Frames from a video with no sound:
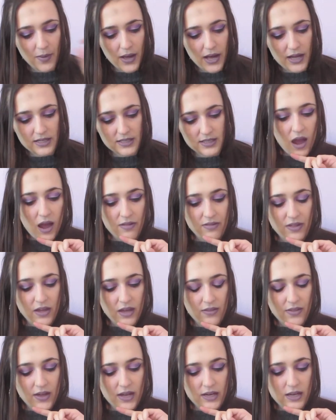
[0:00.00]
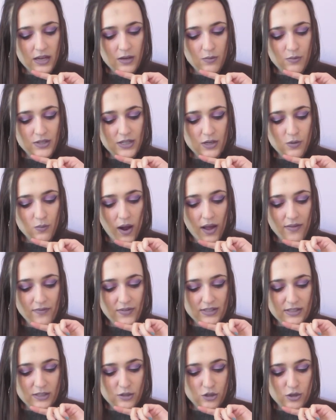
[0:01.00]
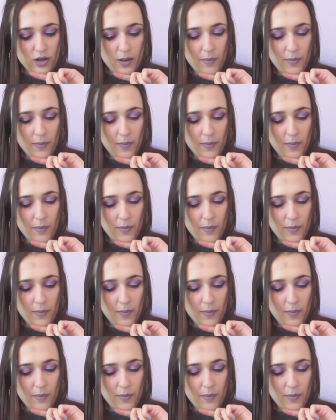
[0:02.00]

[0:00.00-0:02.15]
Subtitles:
but I think that he did write this